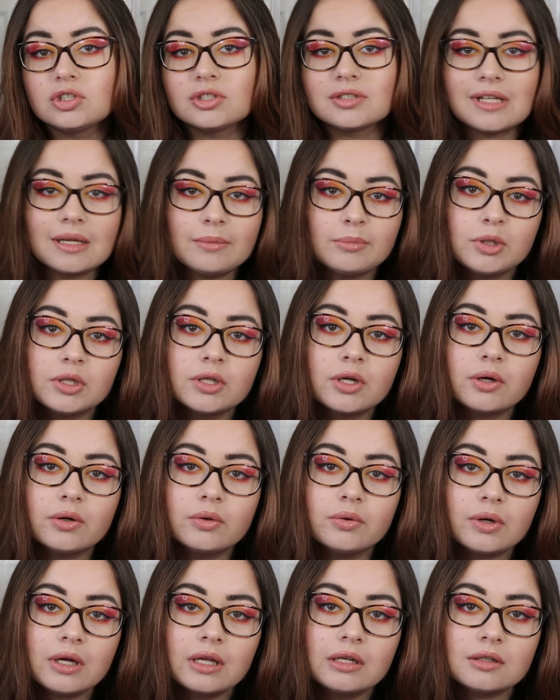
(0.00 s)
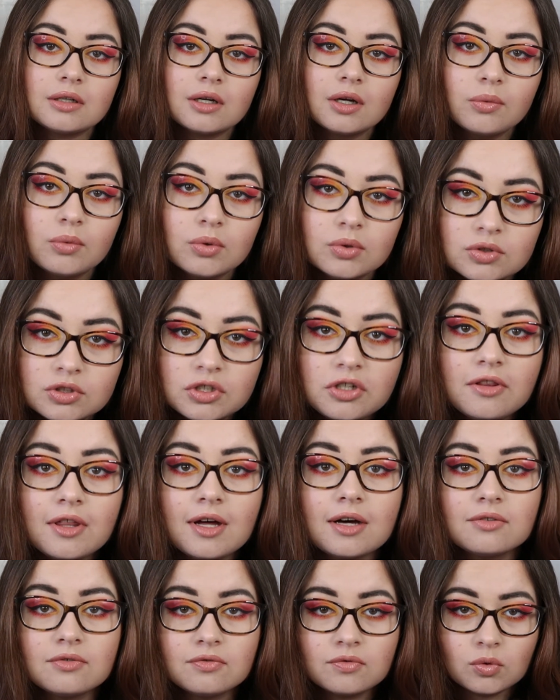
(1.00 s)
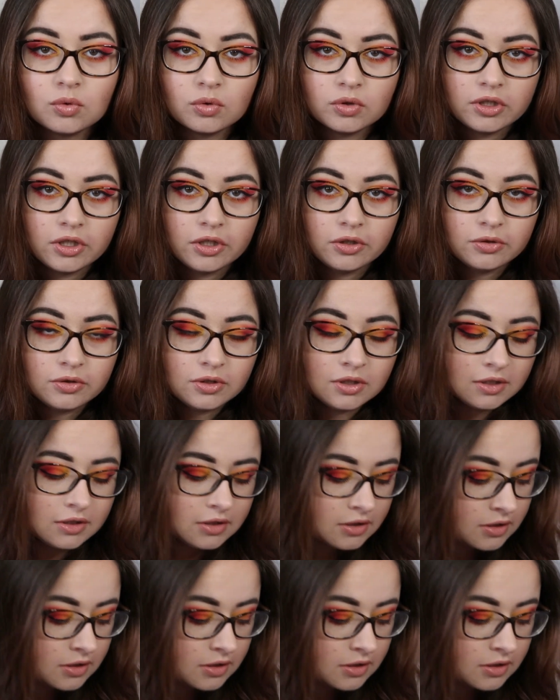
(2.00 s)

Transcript: Just let me know and I will do that for you.